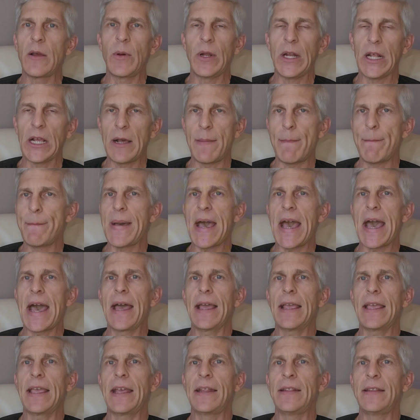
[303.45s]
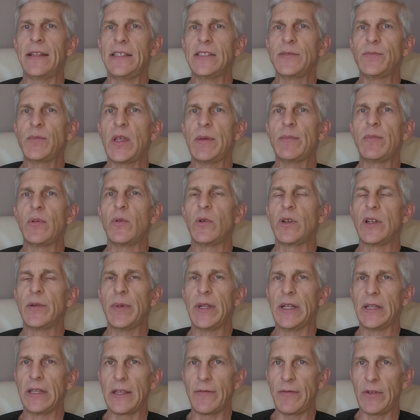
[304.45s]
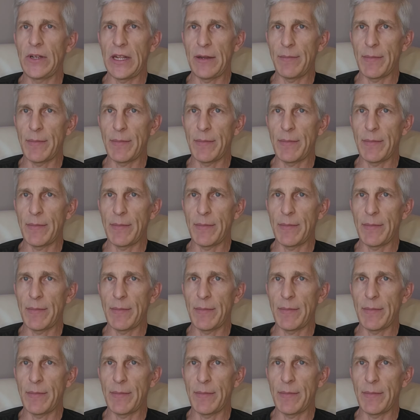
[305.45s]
I would have come back and these people would have been living